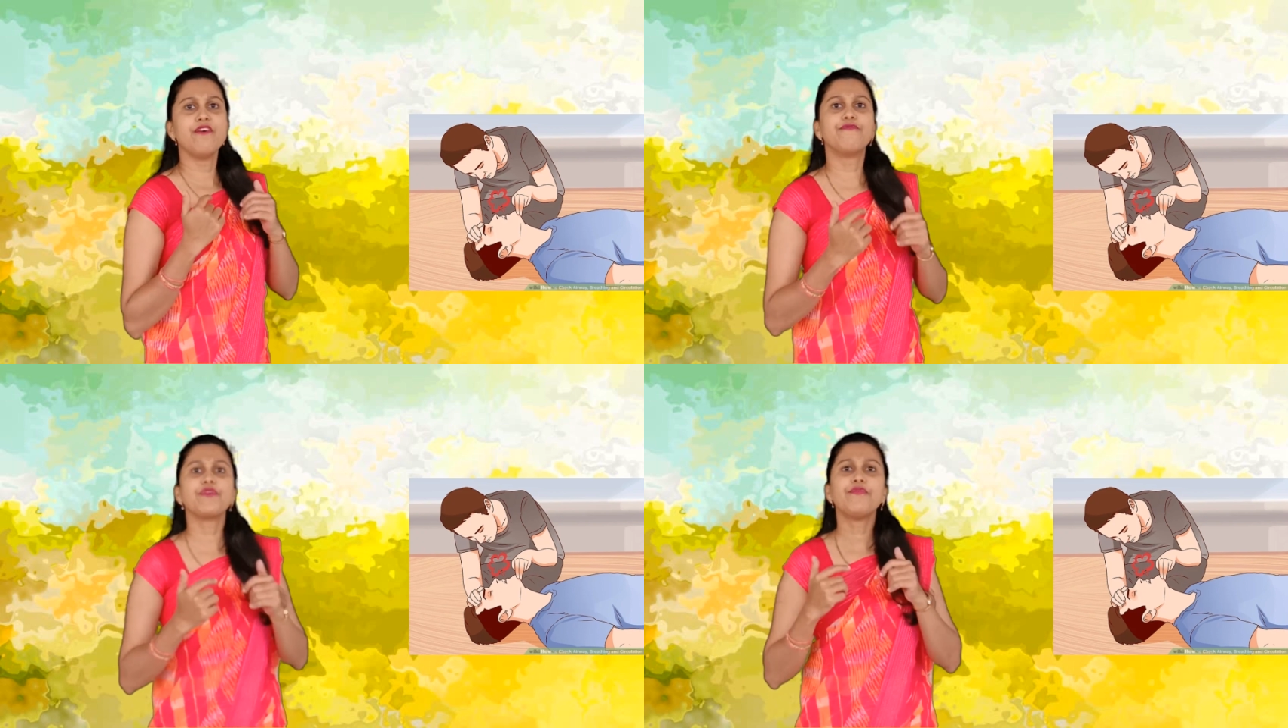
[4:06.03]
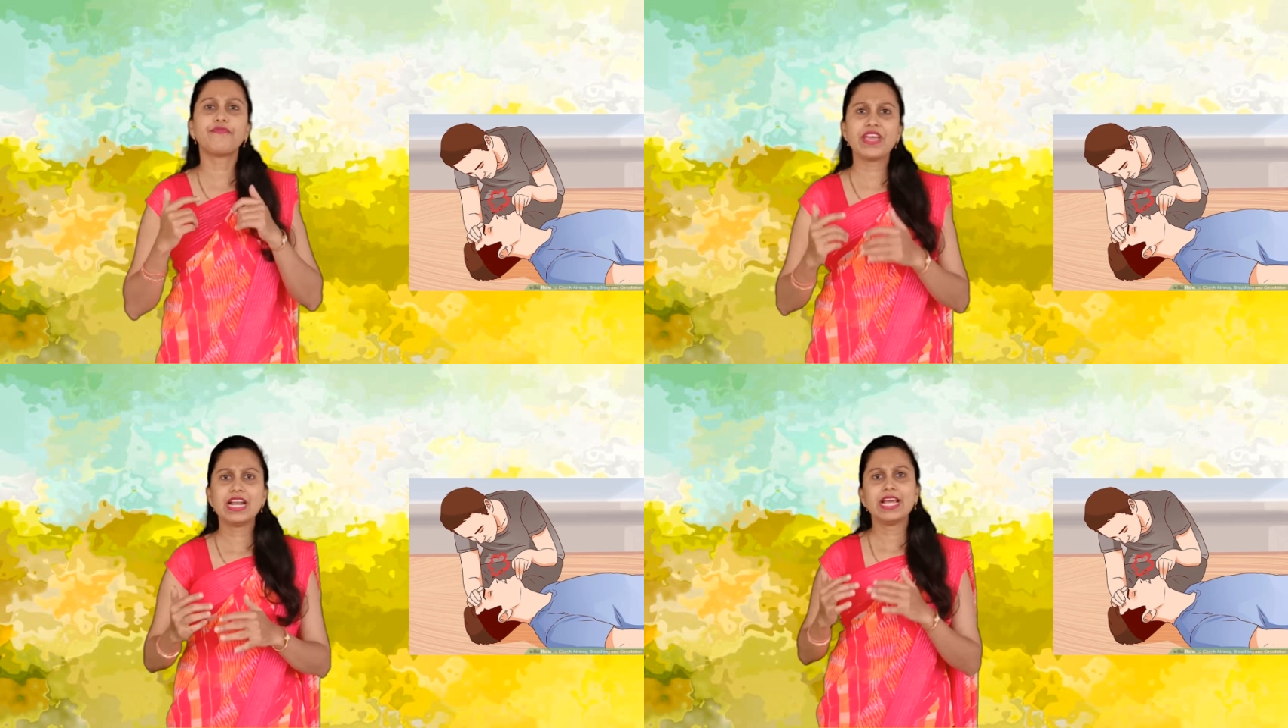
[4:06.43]
if
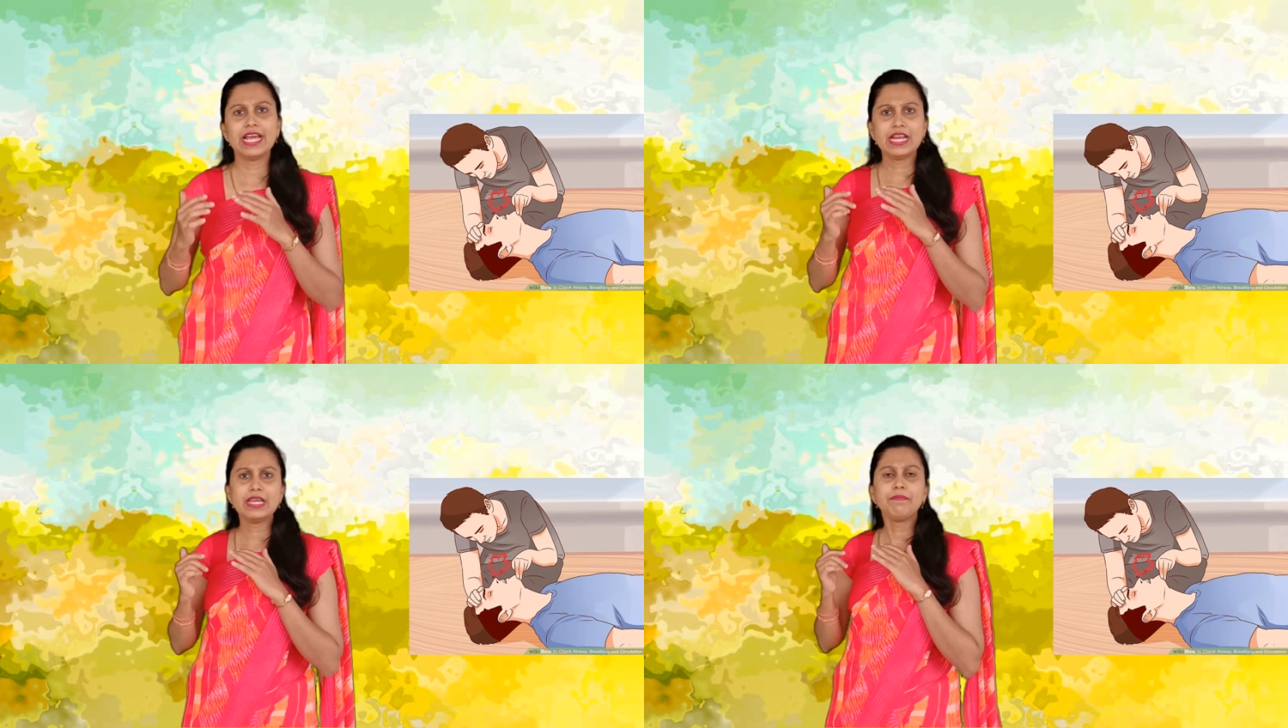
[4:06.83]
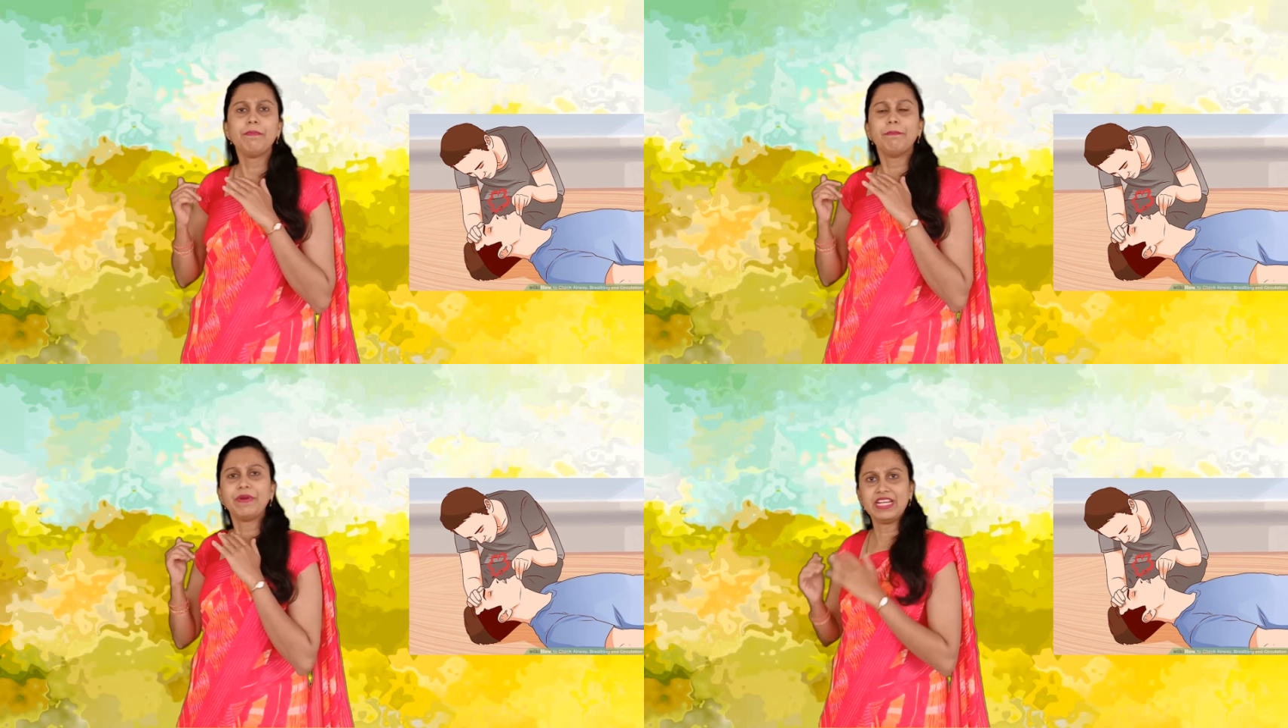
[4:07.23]
you feel
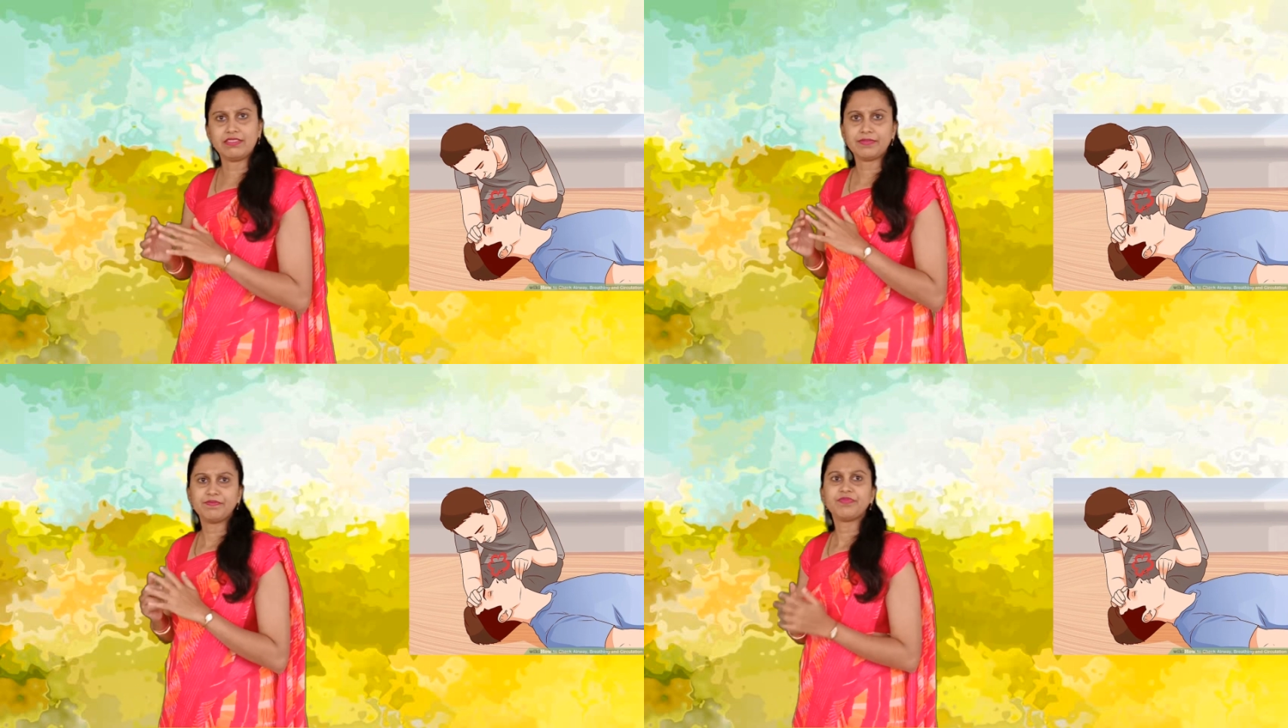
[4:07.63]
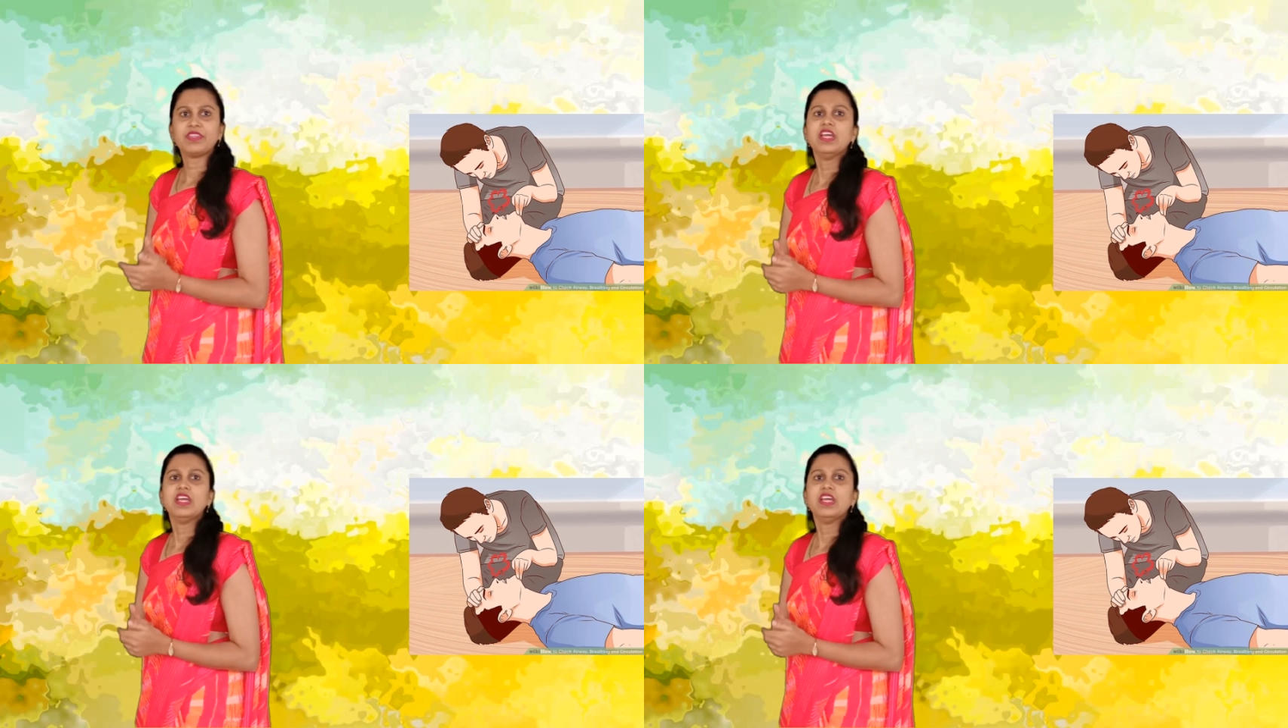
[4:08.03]
any breath.